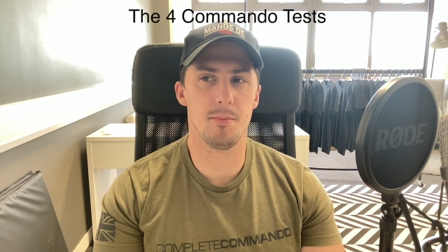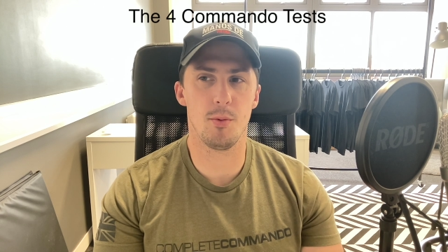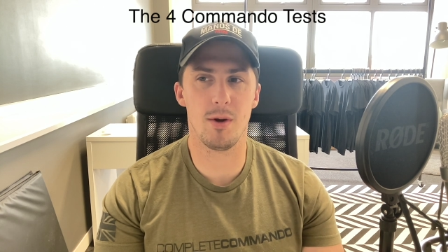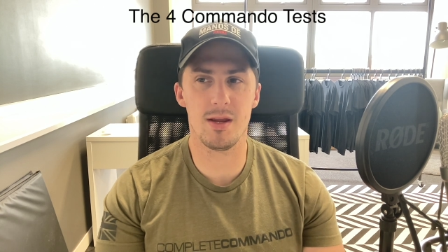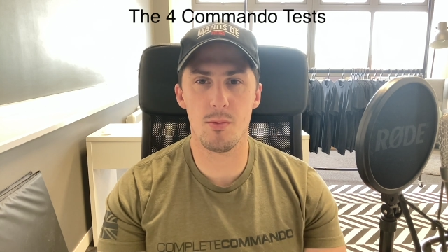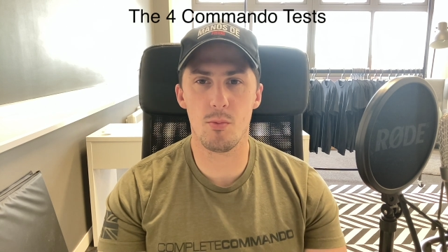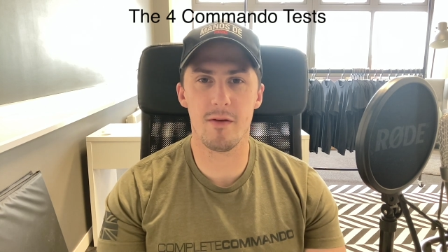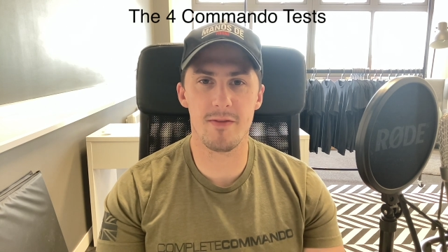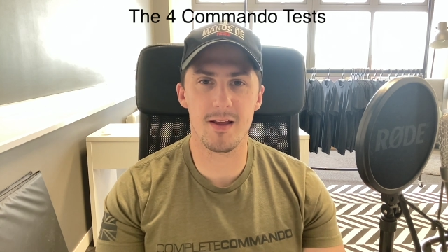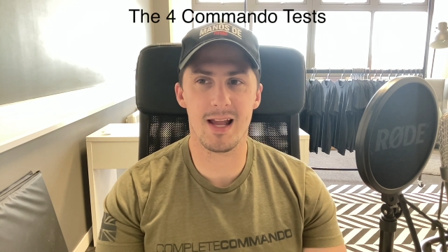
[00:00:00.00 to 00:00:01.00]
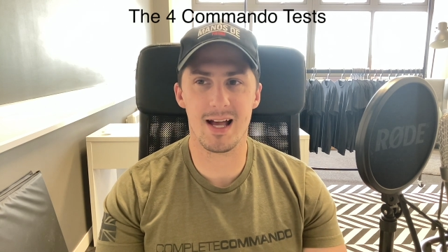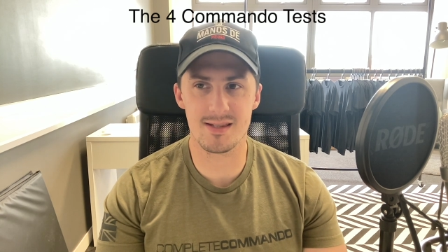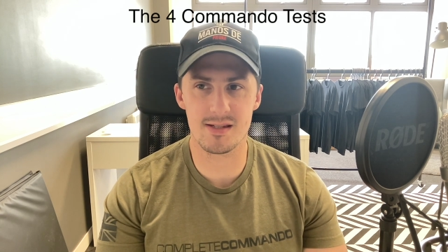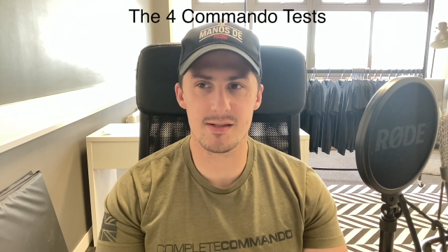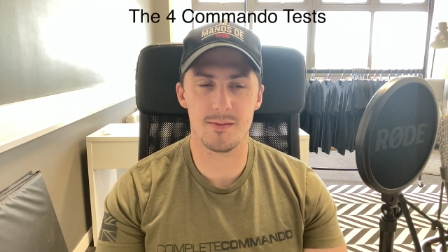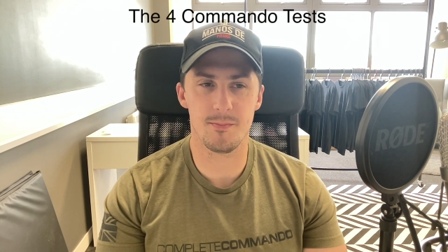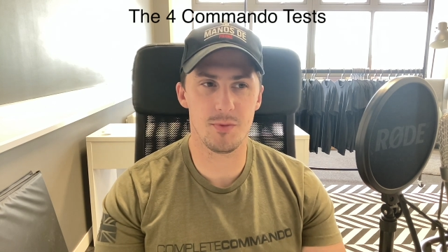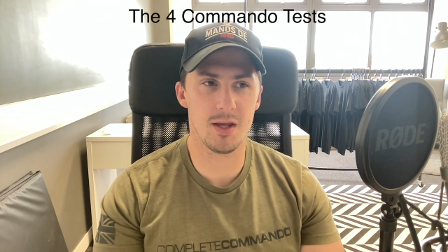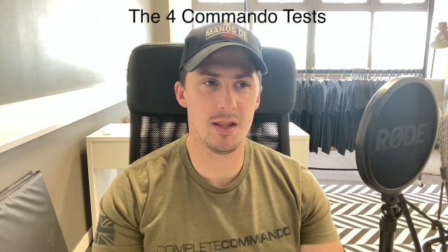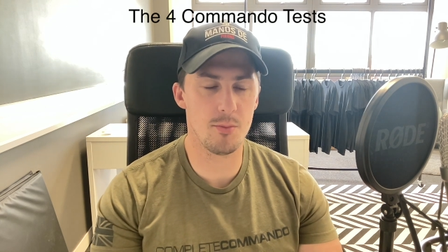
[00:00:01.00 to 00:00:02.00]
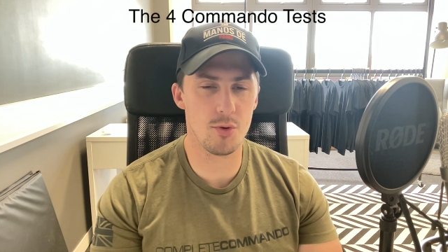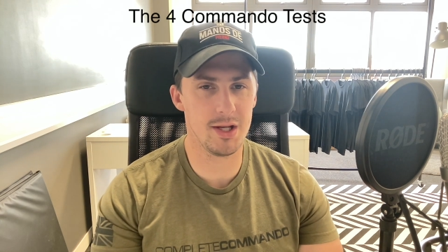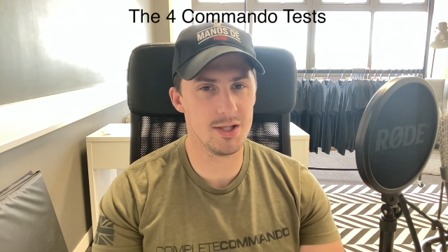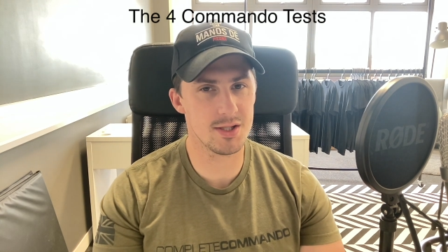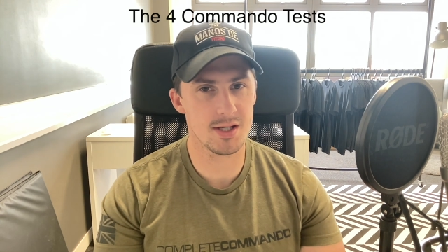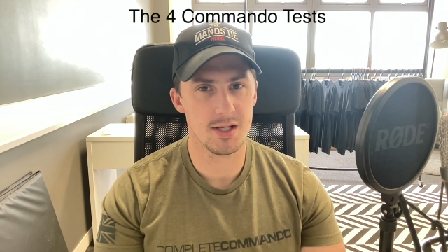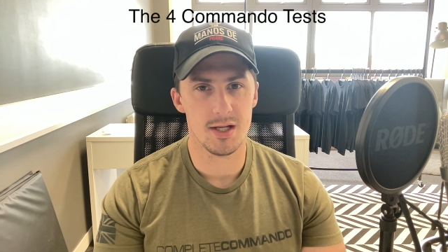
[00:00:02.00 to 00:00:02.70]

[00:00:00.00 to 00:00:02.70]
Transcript: But when you're with the lads in the Marines,